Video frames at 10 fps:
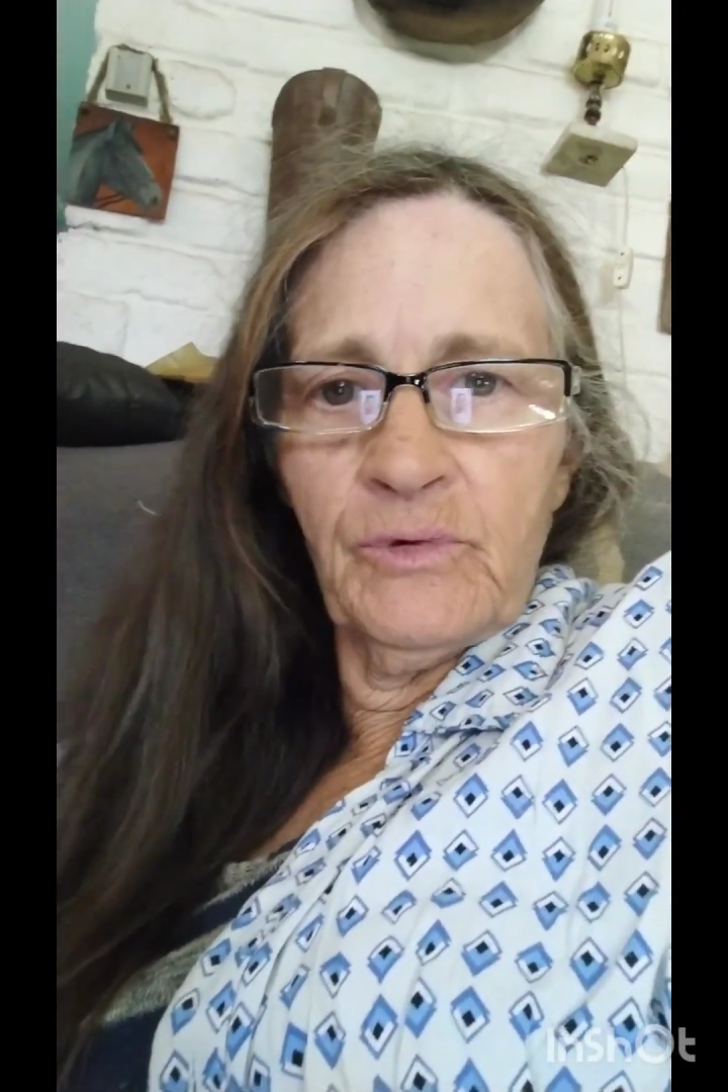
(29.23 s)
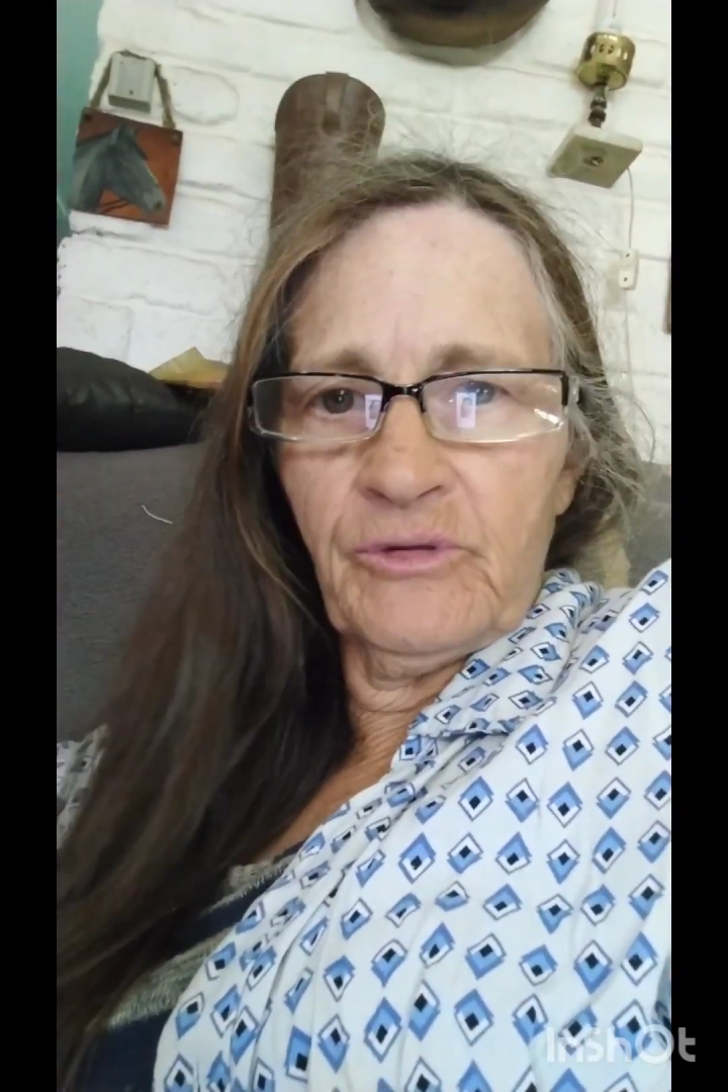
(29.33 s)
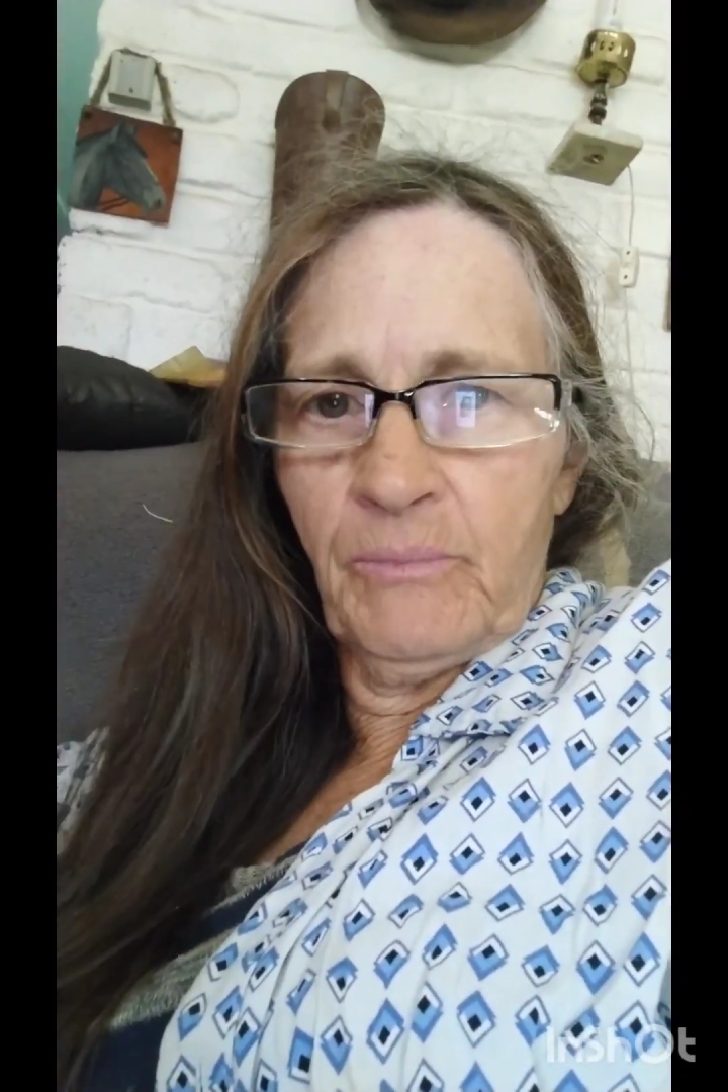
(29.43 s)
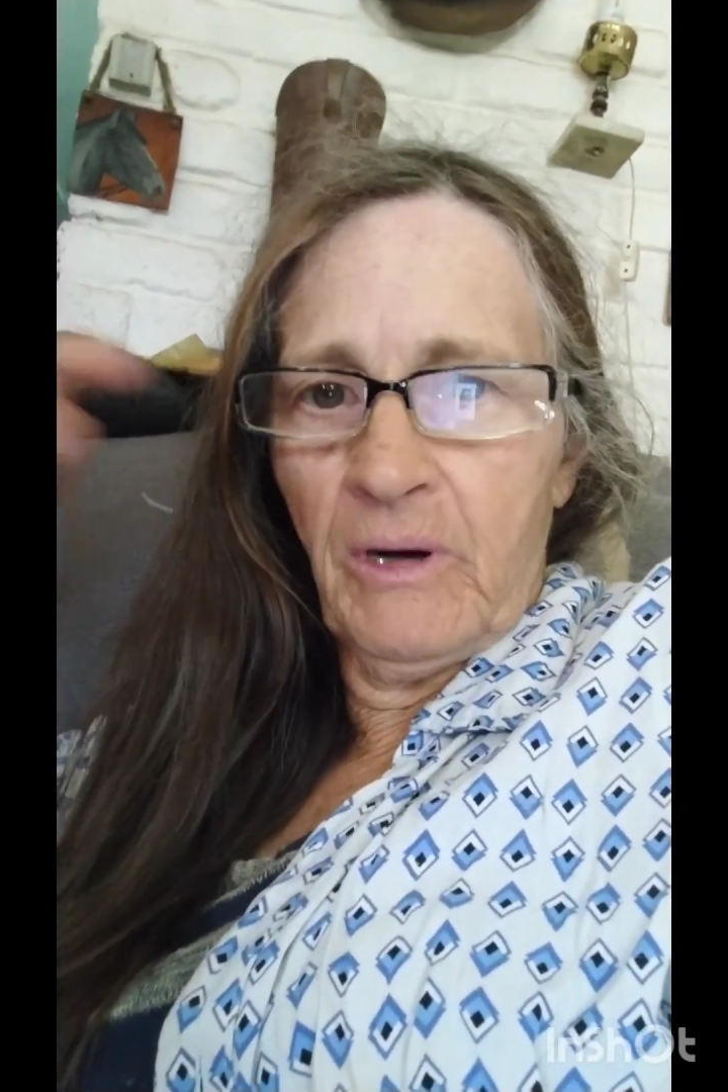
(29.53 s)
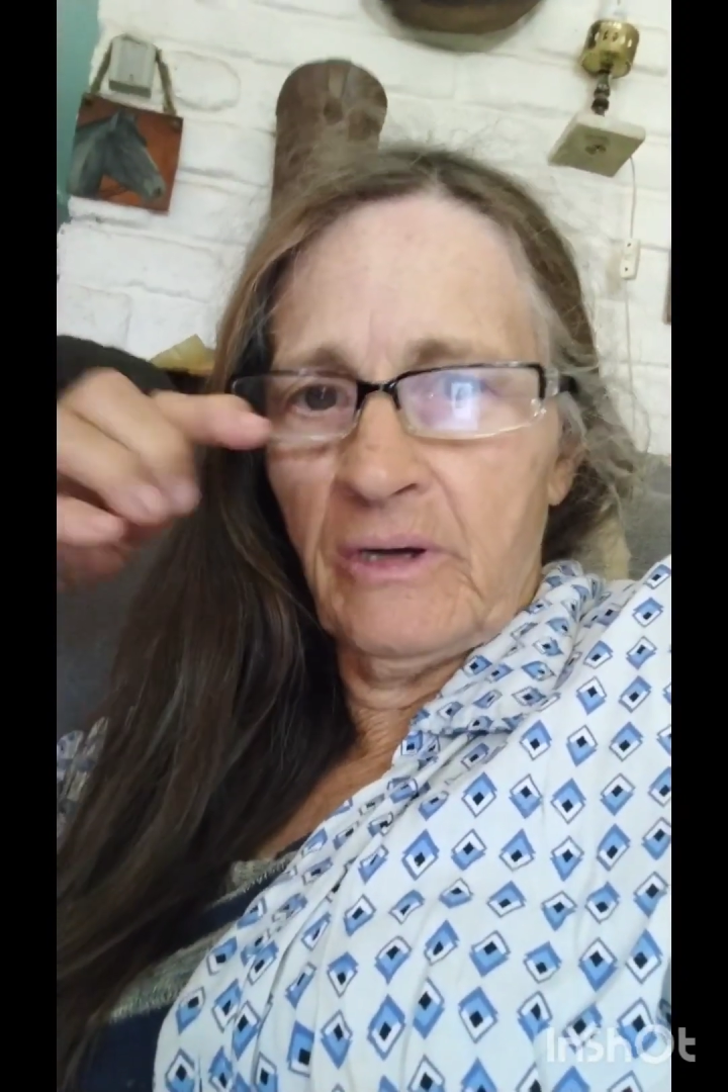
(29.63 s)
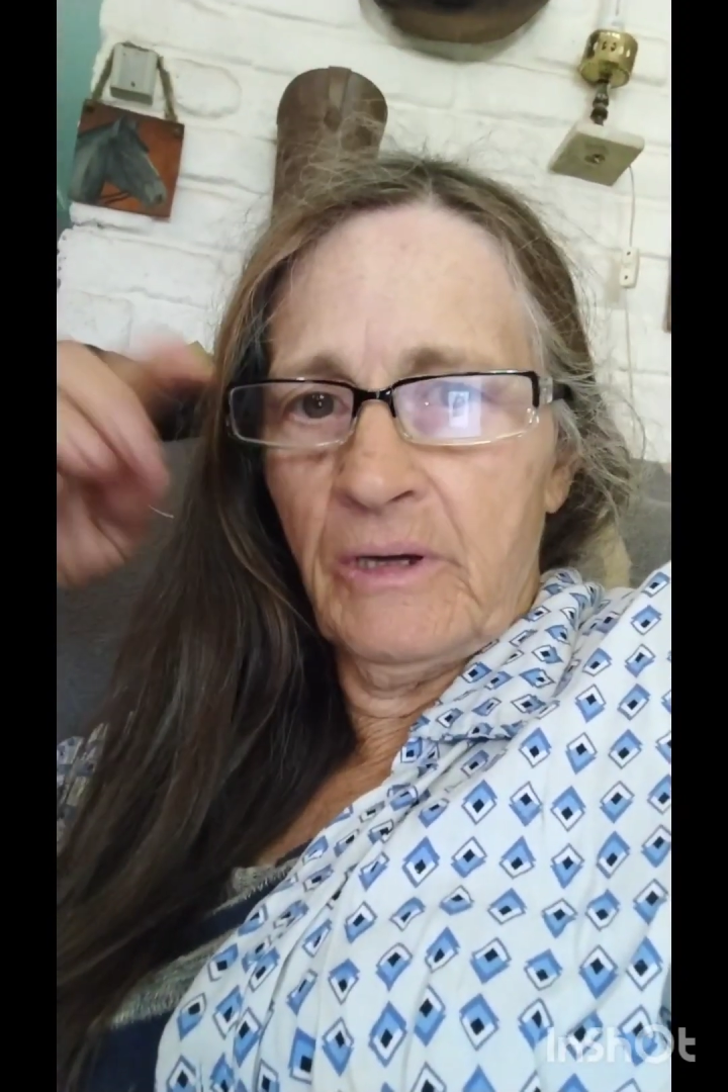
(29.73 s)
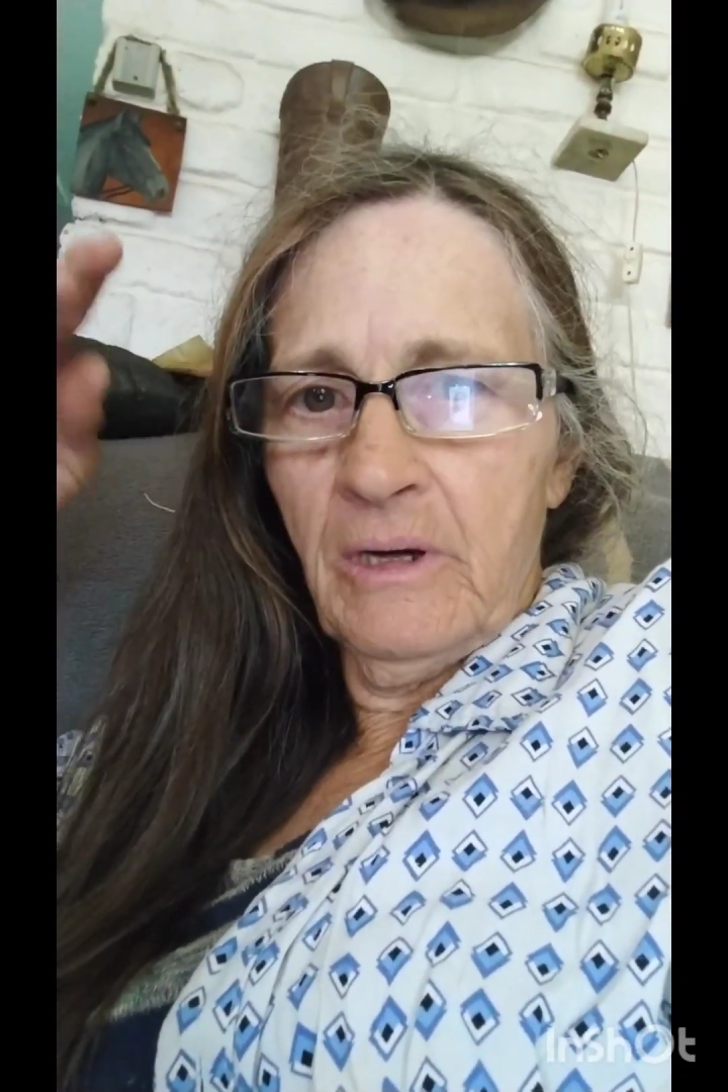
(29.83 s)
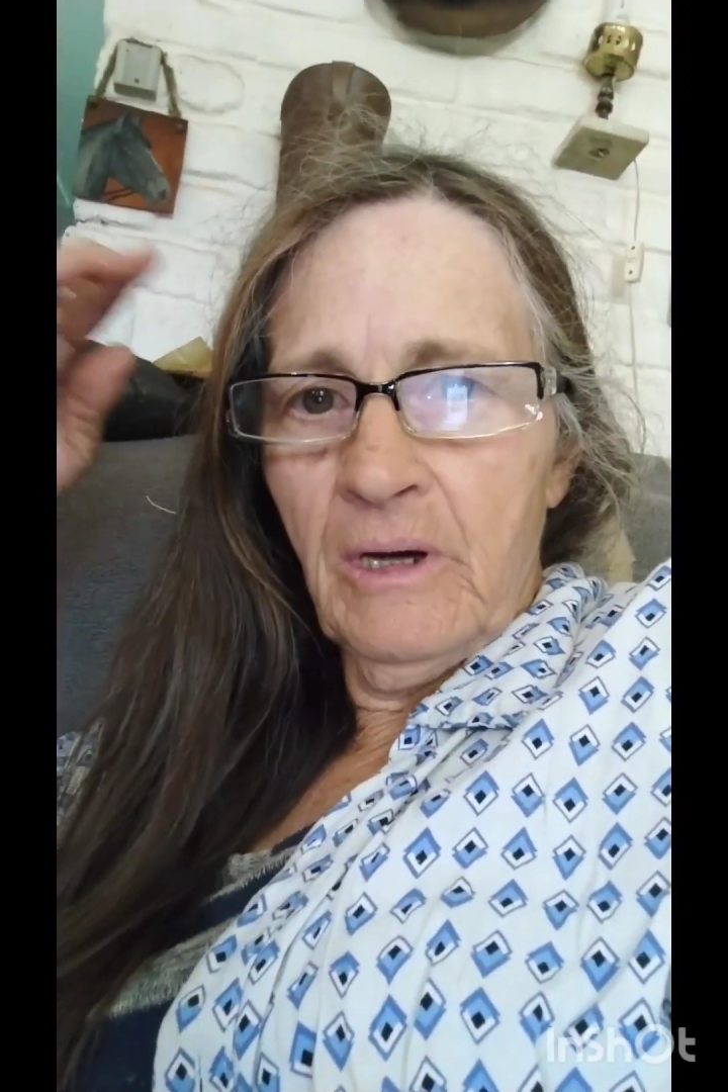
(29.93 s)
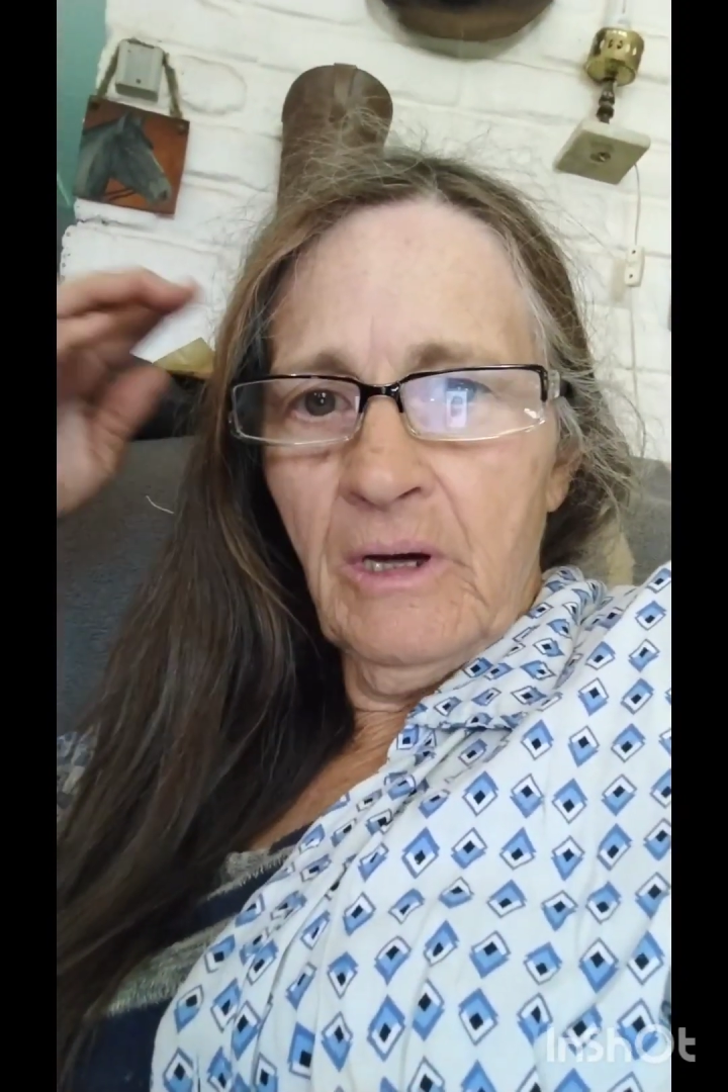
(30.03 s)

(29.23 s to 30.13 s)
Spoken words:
with my